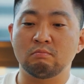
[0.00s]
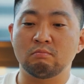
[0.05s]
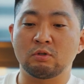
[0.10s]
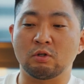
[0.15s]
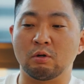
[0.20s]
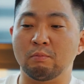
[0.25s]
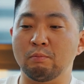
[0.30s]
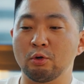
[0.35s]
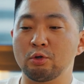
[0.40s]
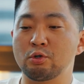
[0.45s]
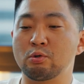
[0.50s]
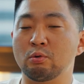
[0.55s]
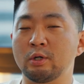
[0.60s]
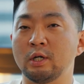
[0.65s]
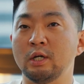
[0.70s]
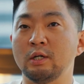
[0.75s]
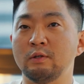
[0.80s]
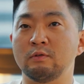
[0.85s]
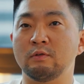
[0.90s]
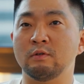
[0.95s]
commercial
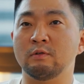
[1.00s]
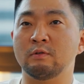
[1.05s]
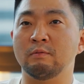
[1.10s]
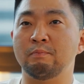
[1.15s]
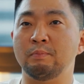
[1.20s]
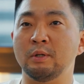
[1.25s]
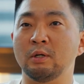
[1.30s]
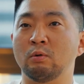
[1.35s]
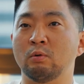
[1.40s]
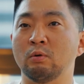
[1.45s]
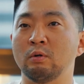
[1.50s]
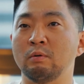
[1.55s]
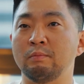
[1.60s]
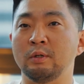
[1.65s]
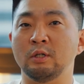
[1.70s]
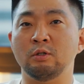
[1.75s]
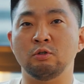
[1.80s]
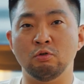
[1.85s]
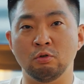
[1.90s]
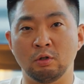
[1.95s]
cases of Bitcoin
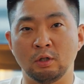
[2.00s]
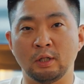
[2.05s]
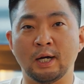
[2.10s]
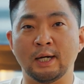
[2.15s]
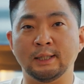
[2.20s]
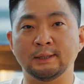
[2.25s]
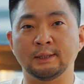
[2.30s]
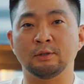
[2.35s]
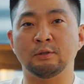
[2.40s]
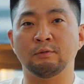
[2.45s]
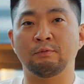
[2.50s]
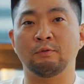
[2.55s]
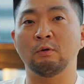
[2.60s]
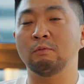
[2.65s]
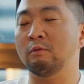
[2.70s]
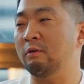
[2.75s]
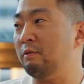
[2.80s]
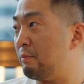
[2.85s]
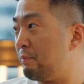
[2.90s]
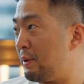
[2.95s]
being utilized as a
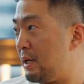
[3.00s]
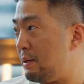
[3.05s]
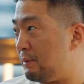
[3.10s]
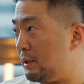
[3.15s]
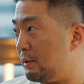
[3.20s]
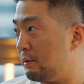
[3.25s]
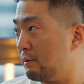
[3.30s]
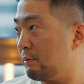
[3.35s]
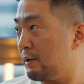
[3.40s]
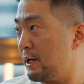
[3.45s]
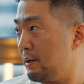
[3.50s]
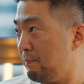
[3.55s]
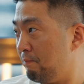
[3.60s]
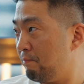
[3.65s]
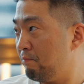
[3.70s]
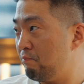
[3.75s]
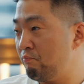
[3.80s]
form of a payment, right?